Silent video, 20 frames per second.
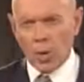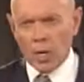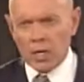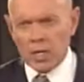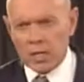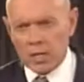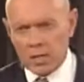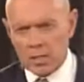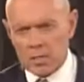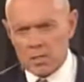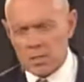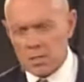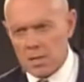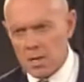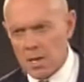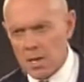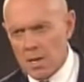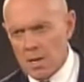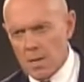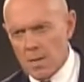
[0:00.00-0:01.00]
is,
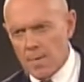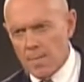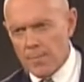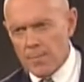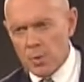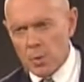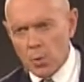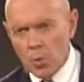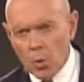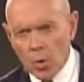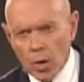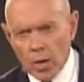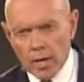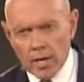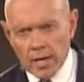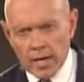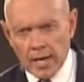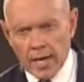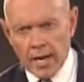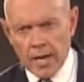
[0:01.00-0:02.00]
you
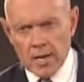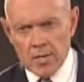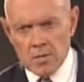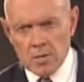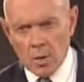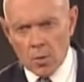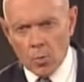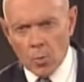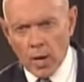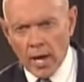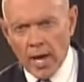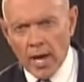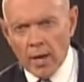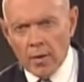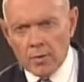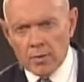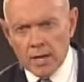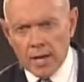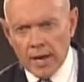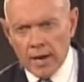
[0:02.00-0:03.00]
organize
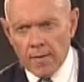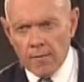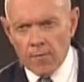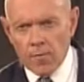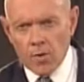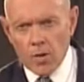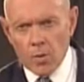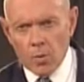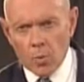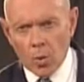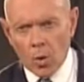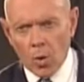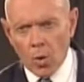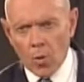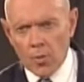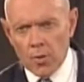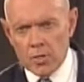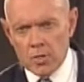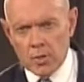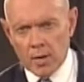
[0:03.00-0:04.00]
around every role
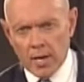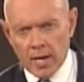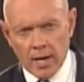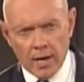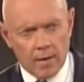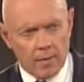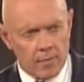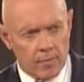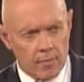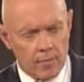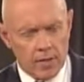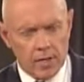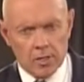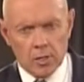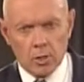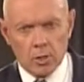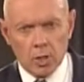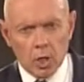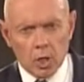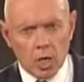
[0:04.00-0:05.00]
that you have, and
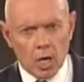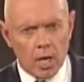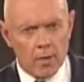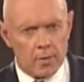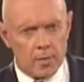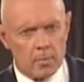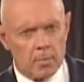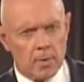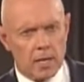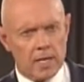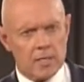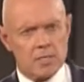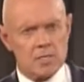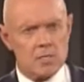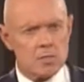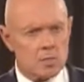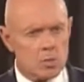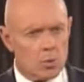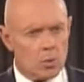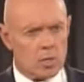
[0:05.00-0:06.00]
you look on them as
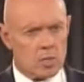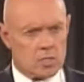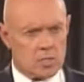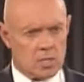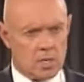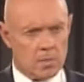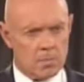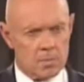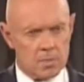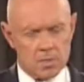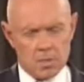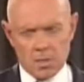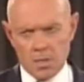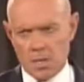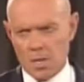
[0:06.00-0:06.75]
stewardships.